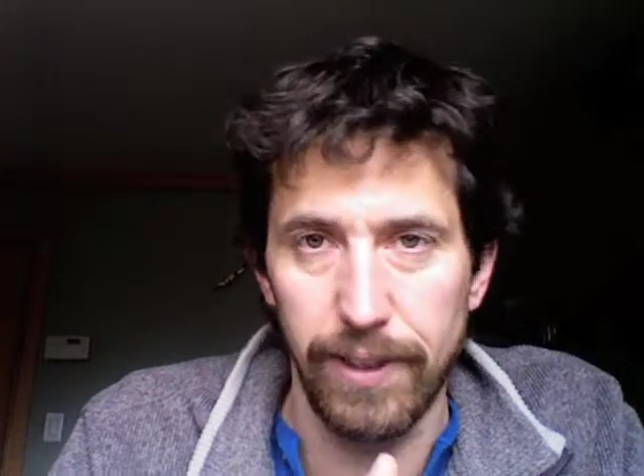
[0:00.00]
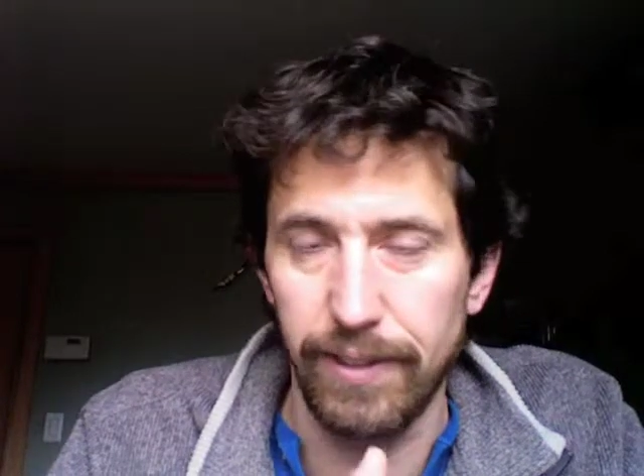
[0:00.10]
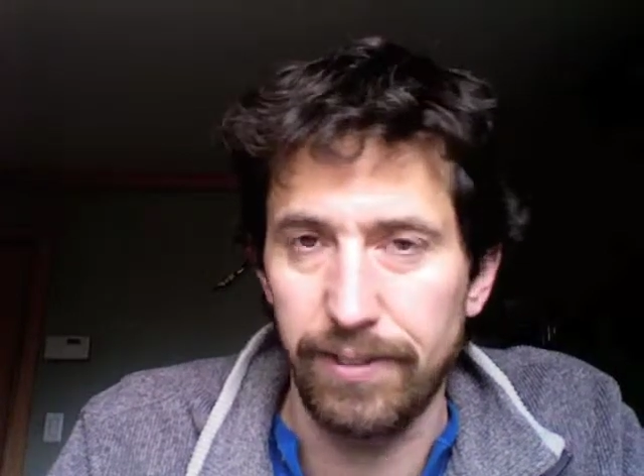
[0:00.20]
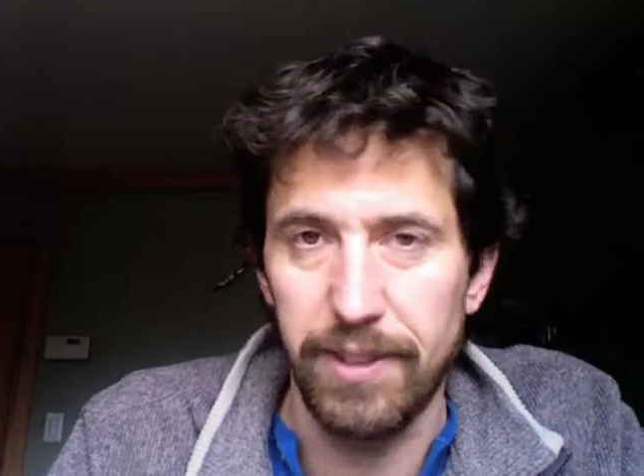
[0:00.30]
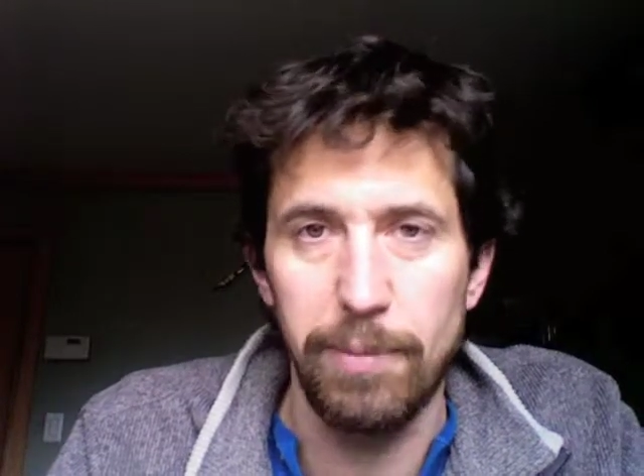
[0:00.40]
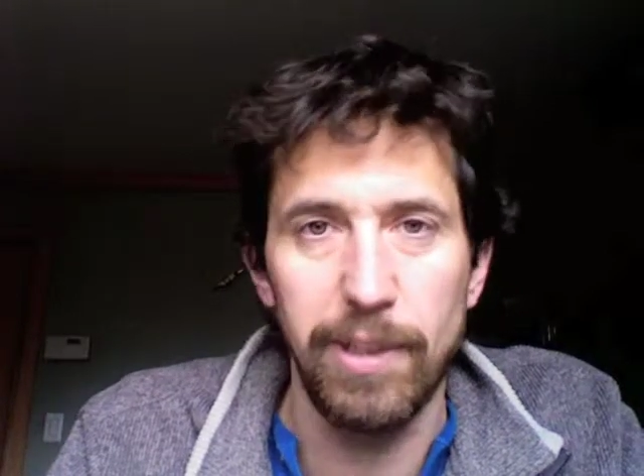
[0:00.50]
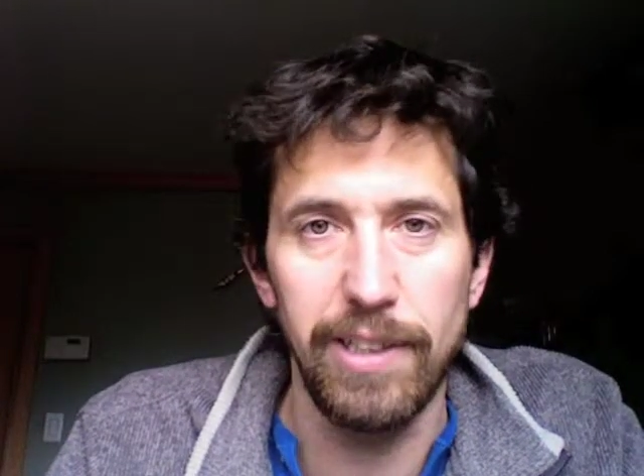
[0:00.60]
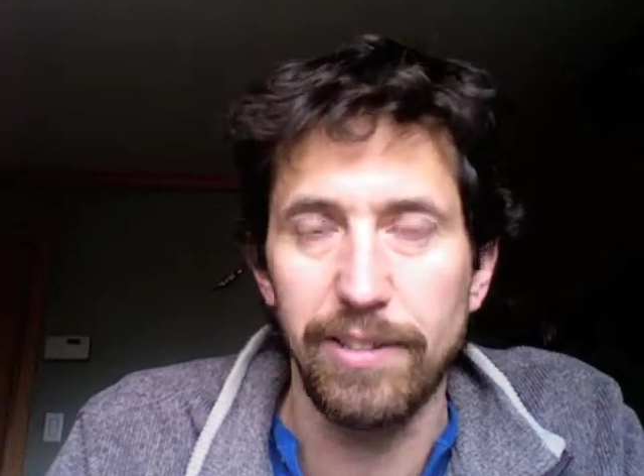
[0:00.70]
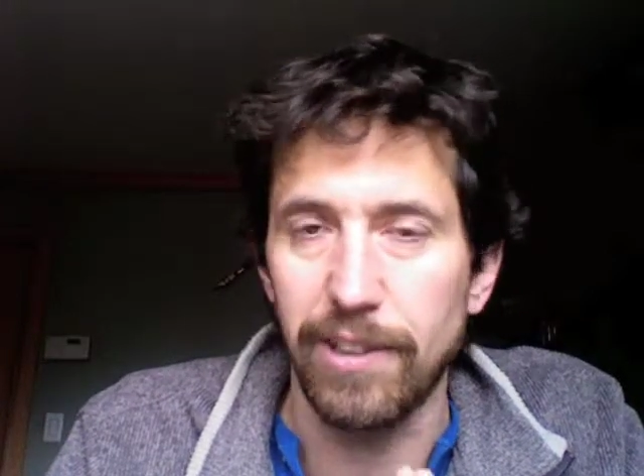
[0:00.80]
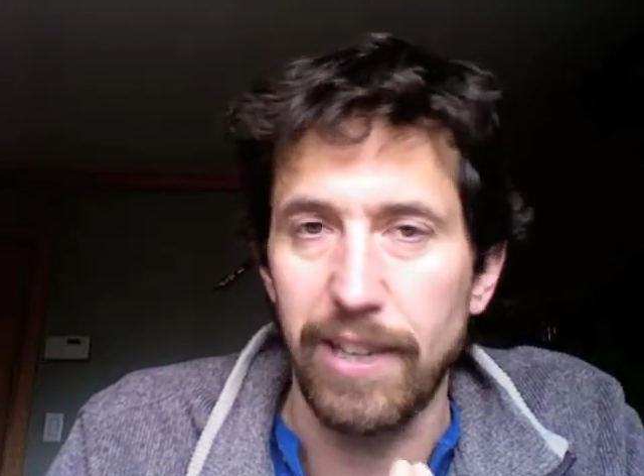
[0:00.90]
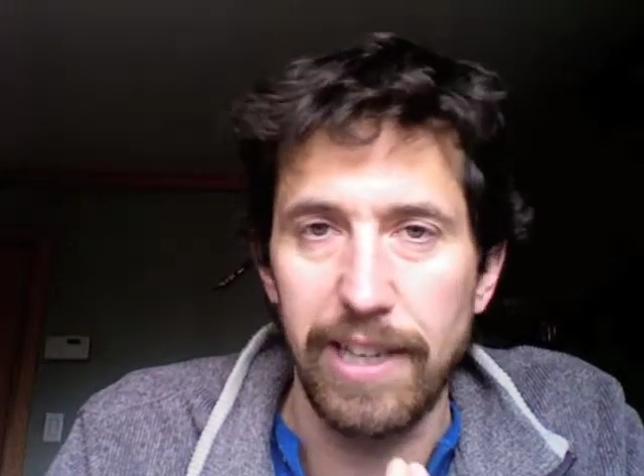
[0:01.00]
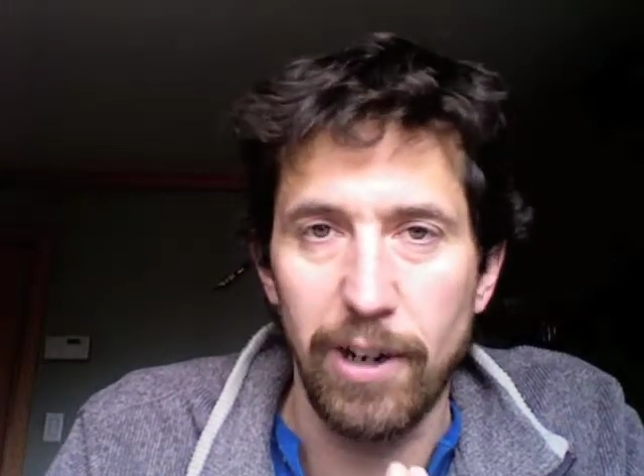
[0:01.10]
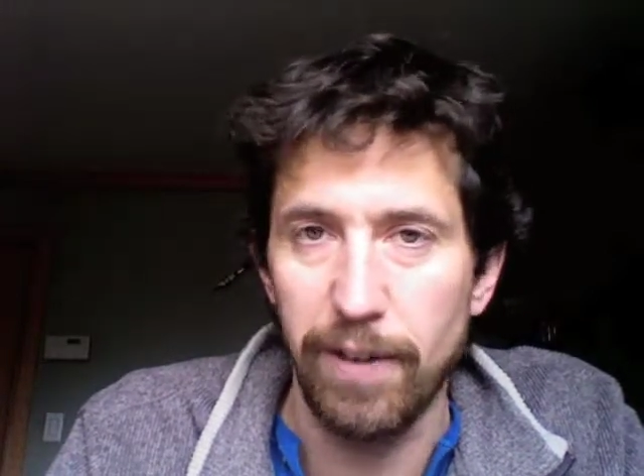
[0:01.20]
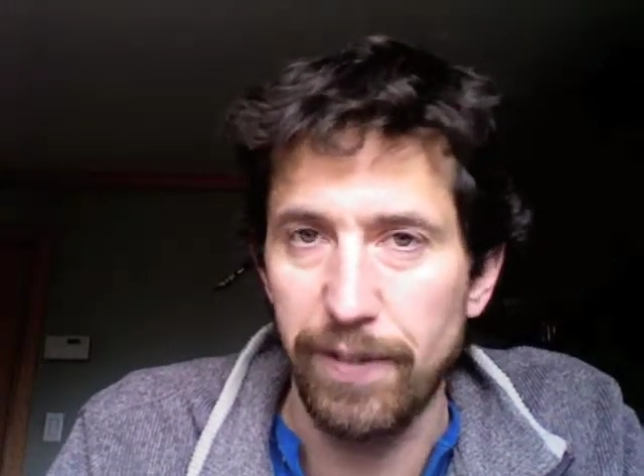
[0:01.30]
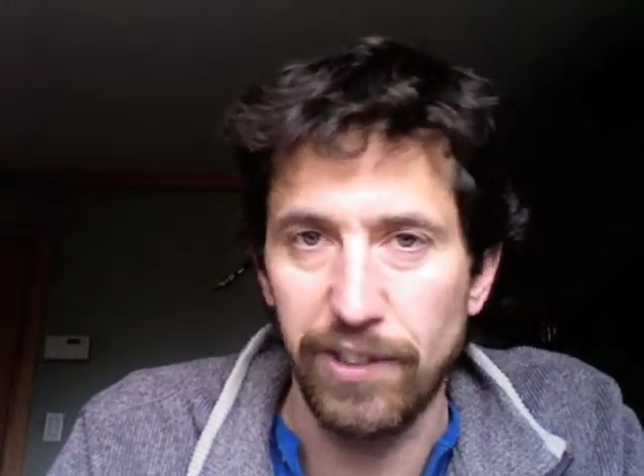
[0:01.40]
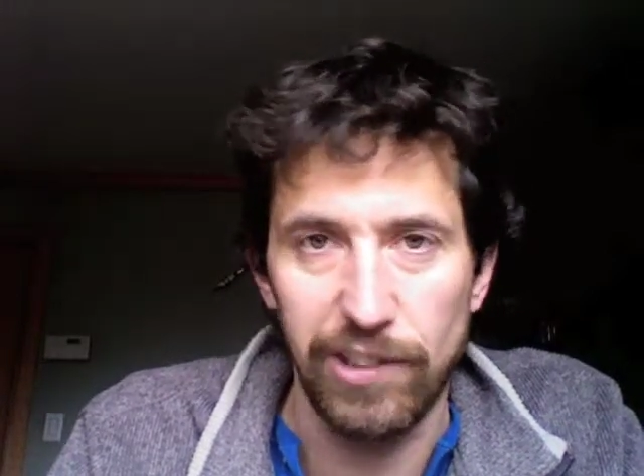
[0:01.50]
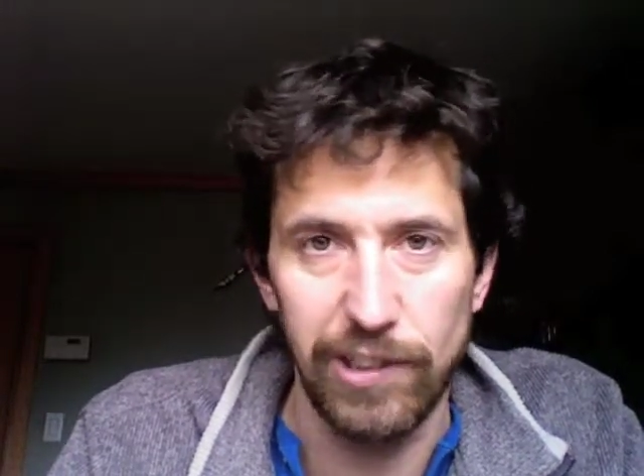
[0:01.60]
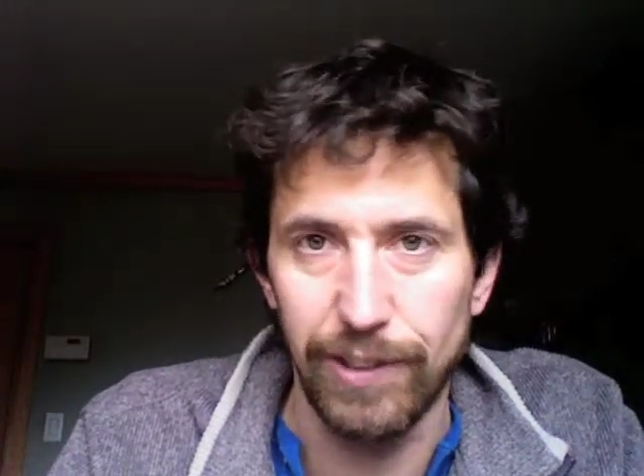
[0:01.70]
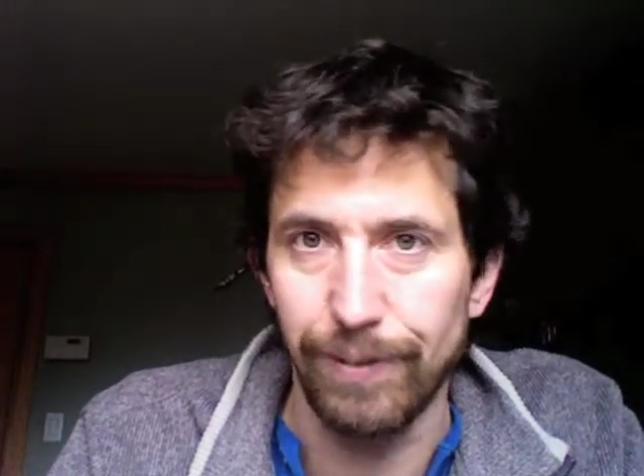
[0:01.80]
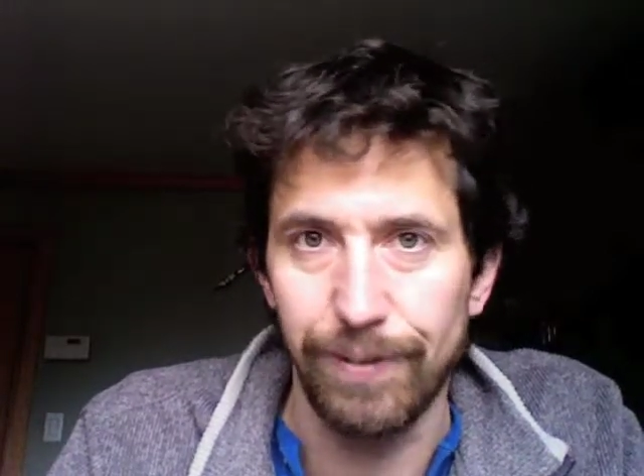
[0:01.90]
stimulants or any
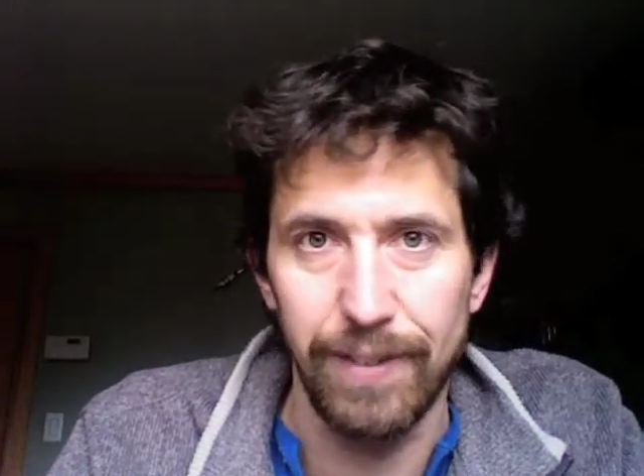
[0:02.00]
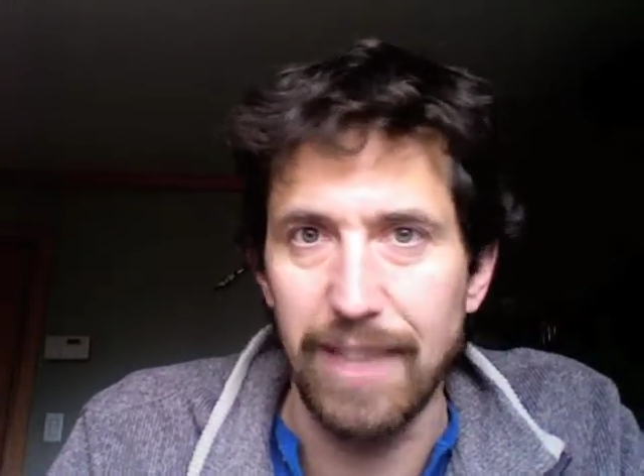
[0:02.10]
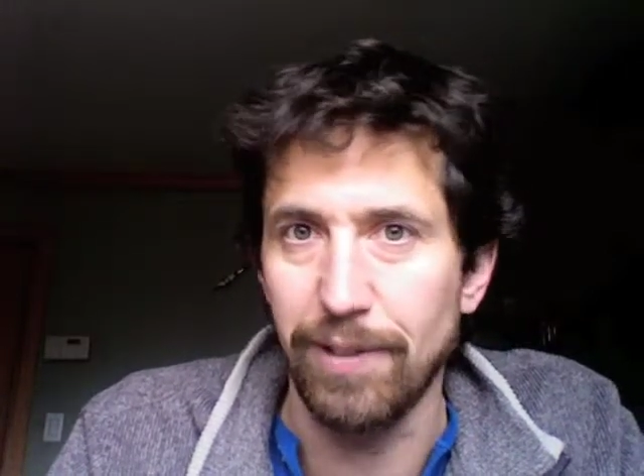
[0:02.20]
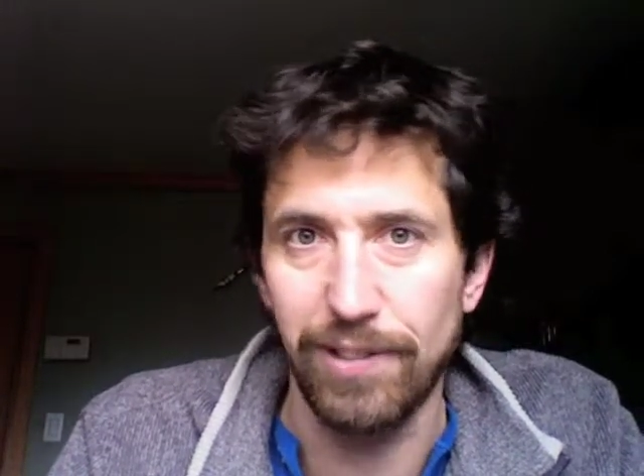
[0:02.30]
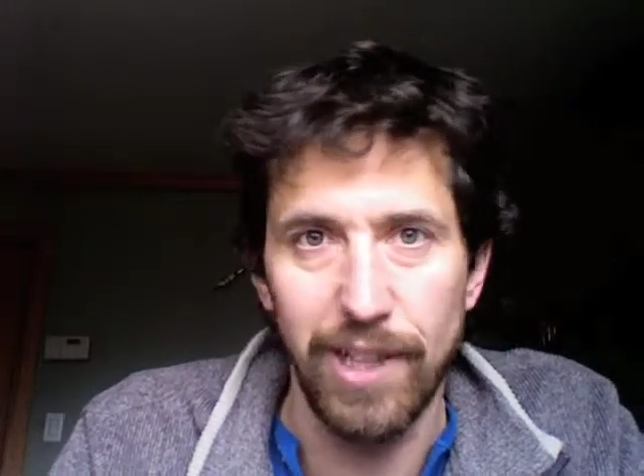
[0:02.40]
artificial flavors,